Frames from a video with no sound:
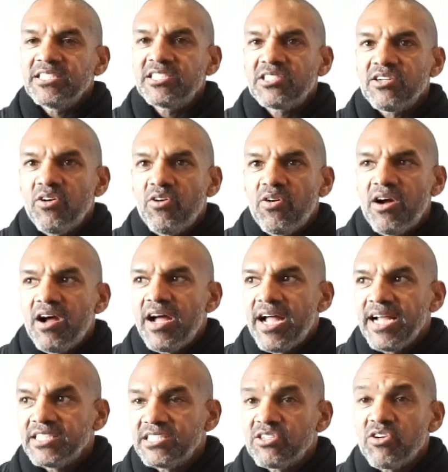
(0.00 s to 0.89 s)

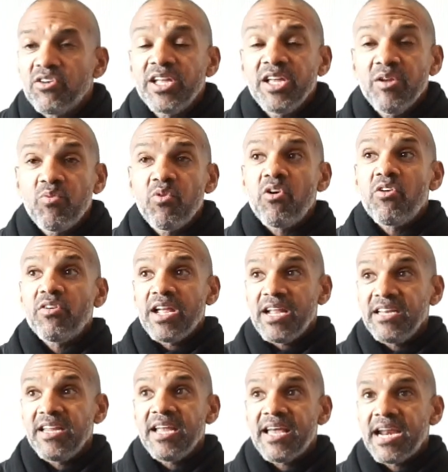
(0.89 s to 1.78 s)
so he wrote
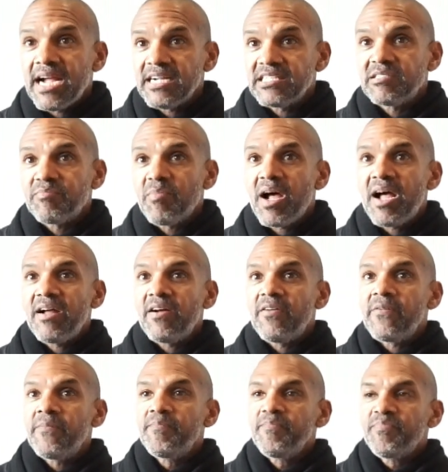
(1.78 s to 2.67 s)
"And Yet I
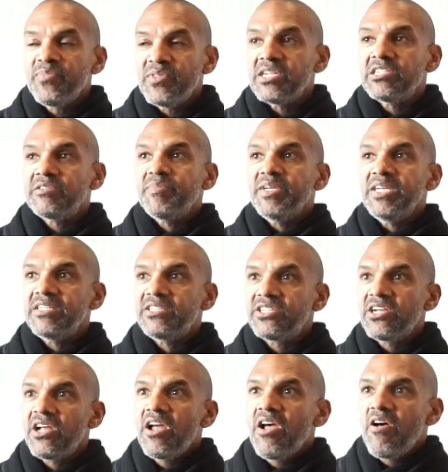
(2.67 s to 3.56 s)
Smile," this
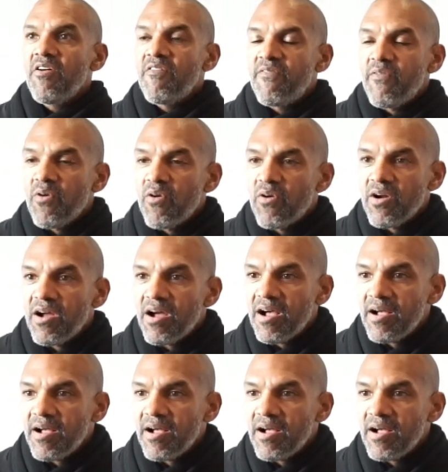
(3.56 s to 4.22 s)
speech for